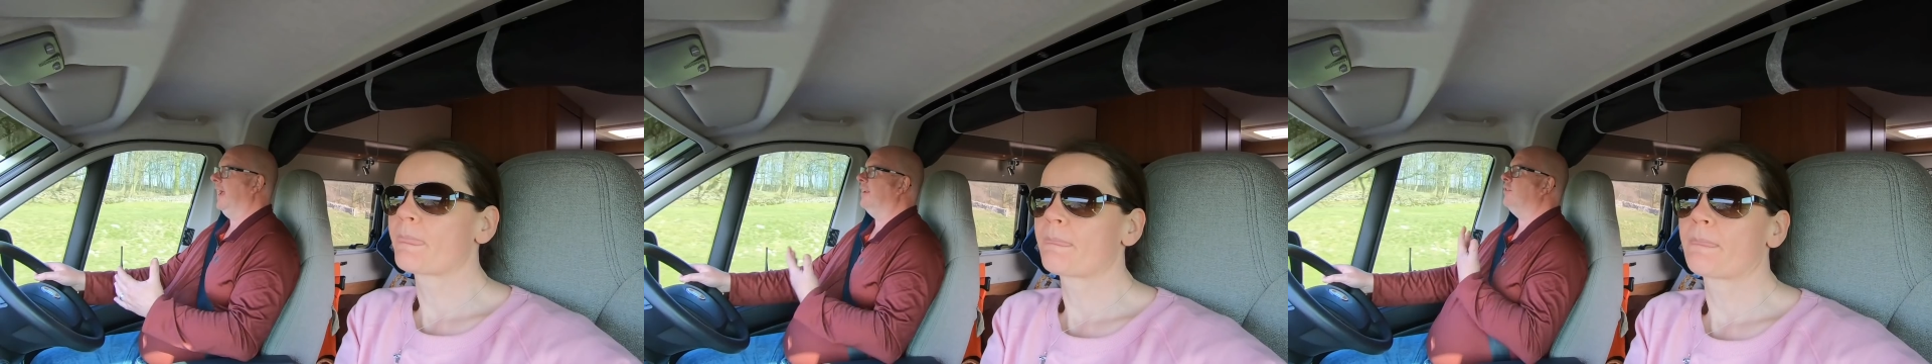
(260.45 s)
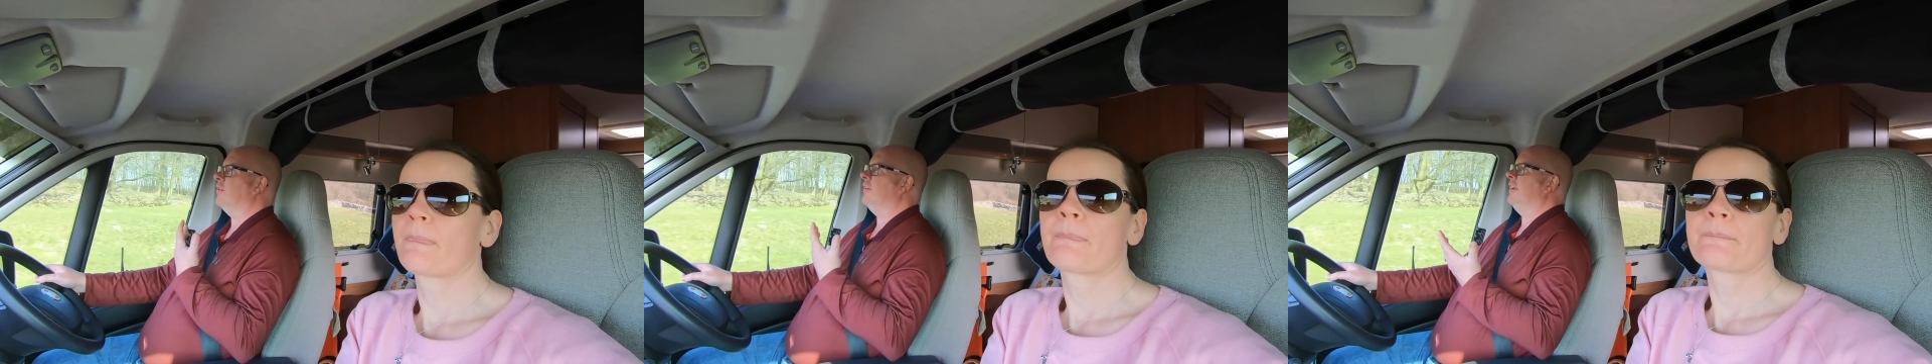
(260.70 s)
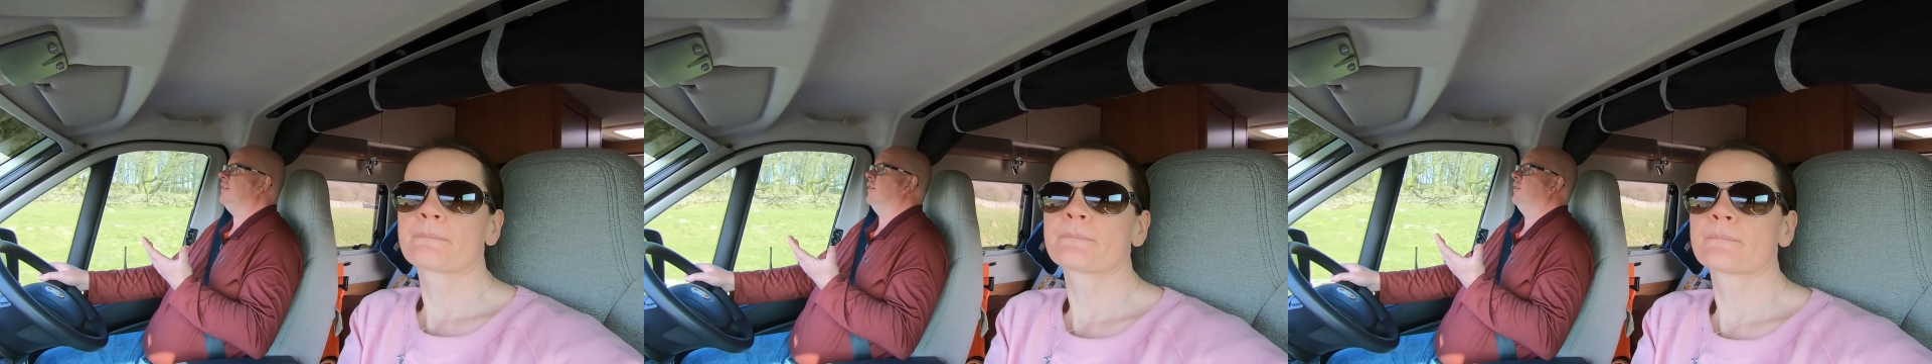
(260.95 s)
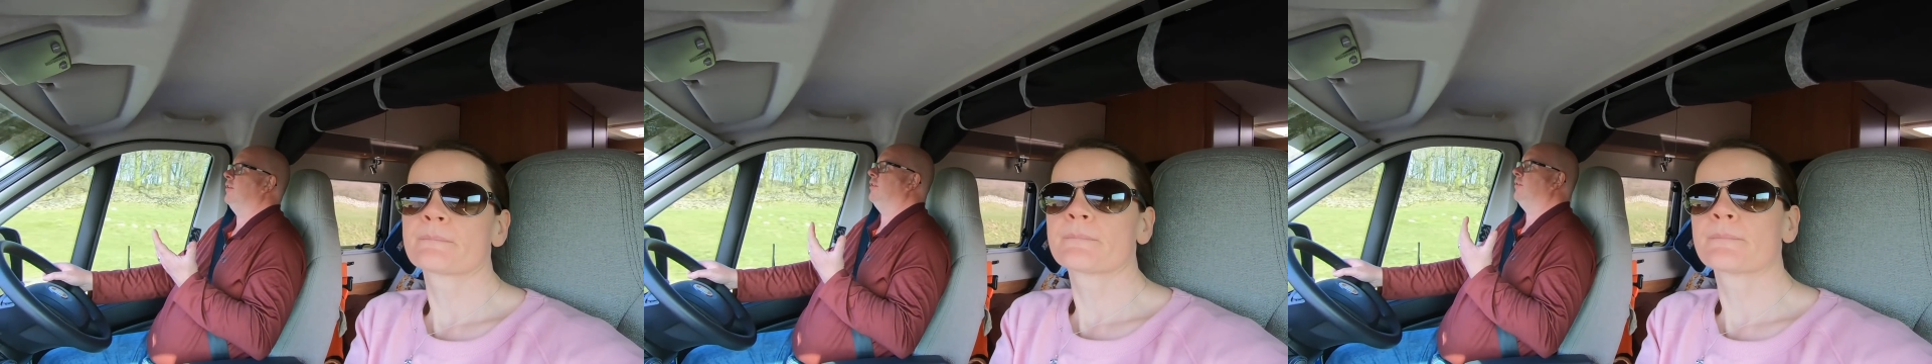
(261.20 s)
I just need
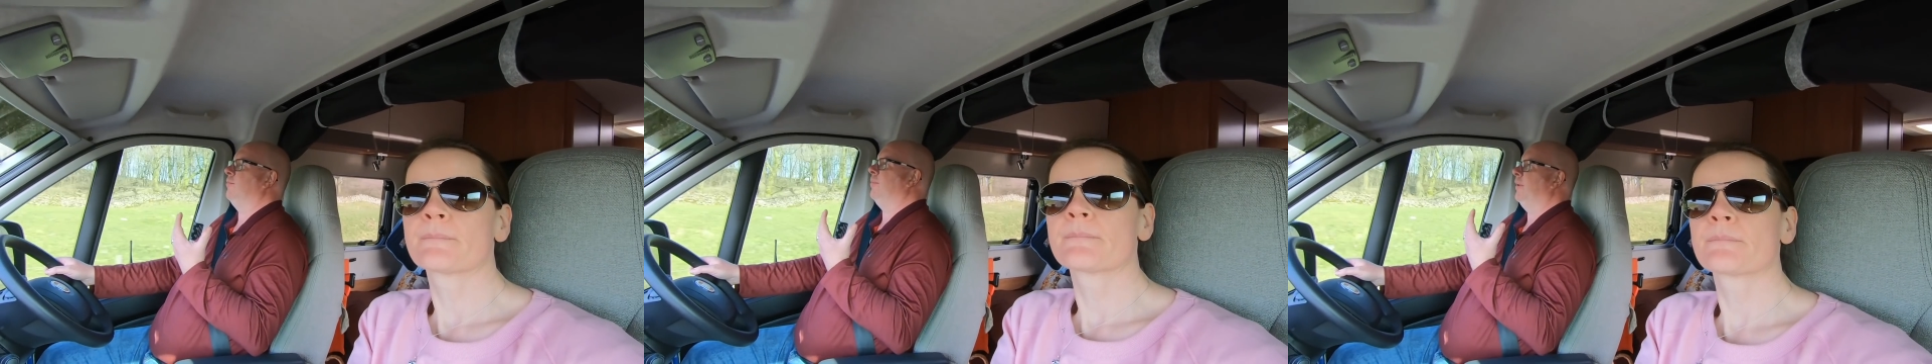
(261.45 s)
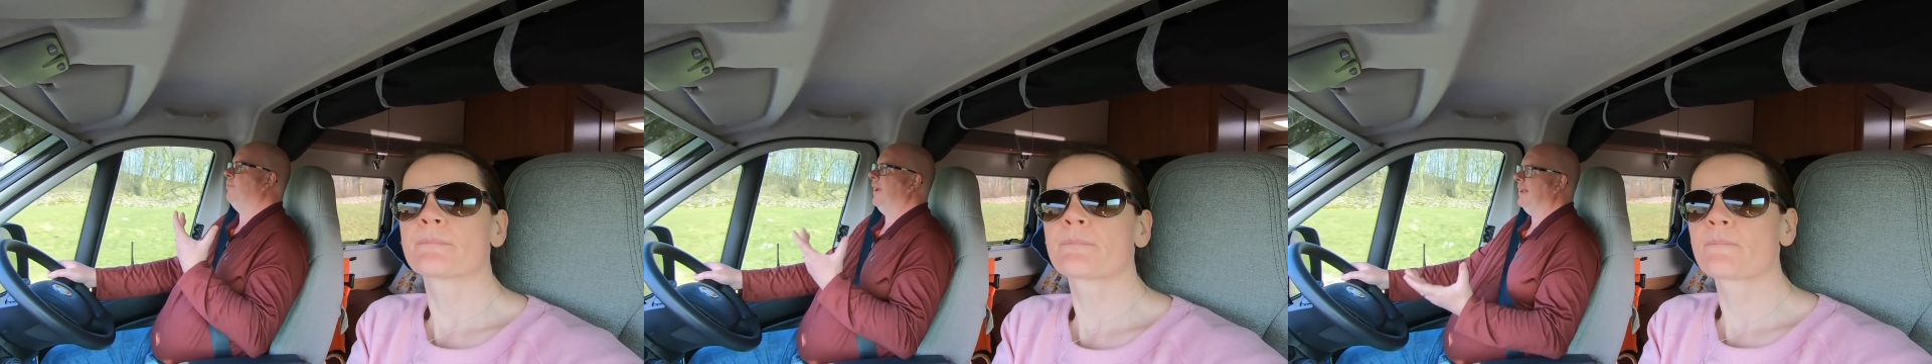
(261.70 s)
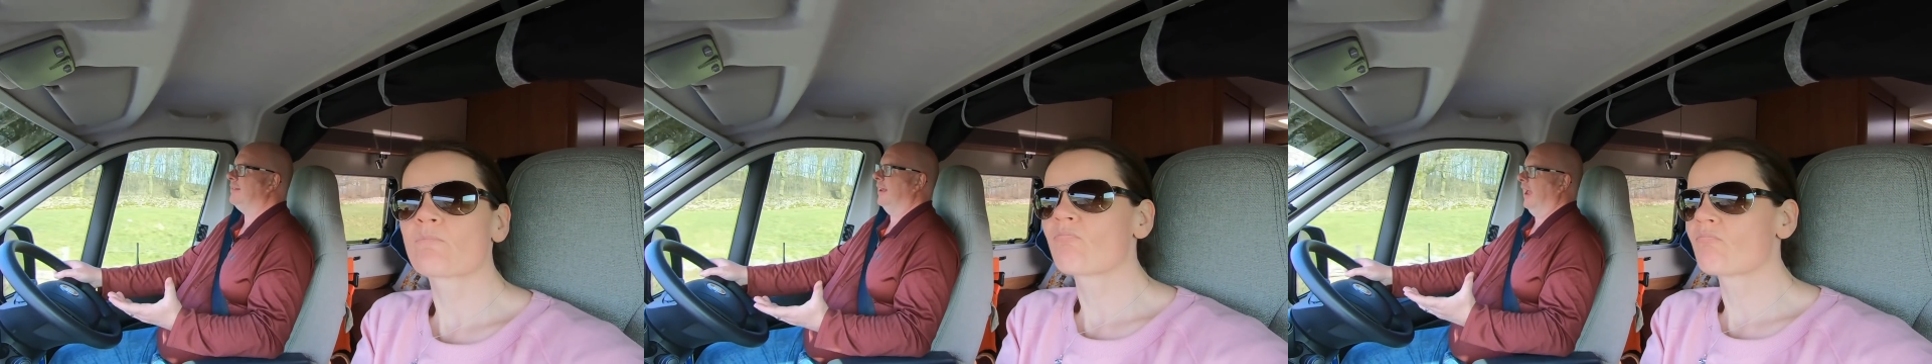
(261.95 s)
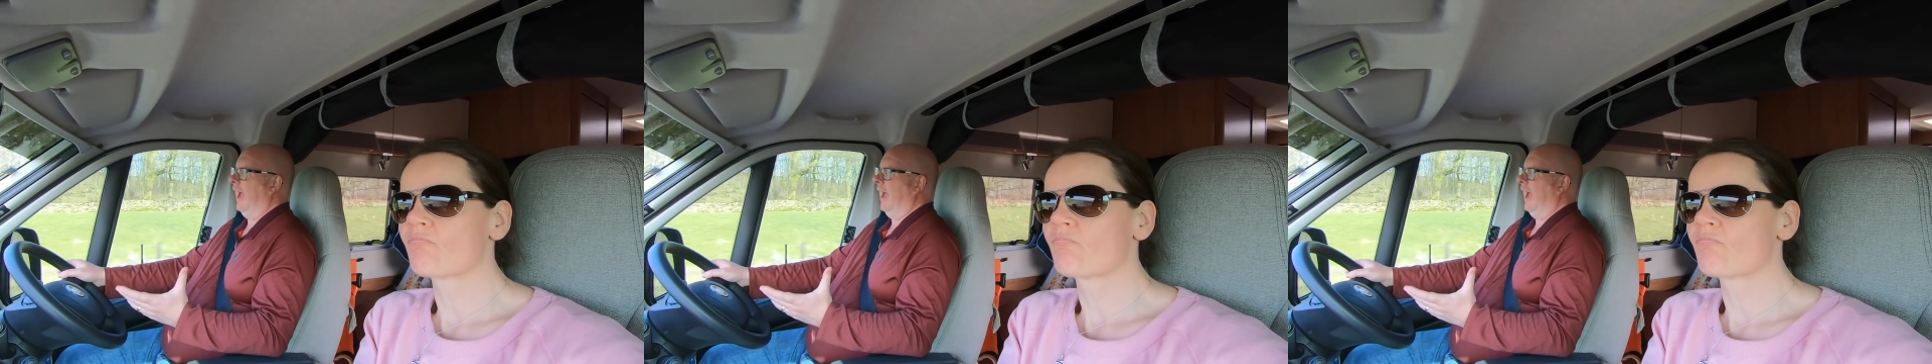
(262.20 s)
to be better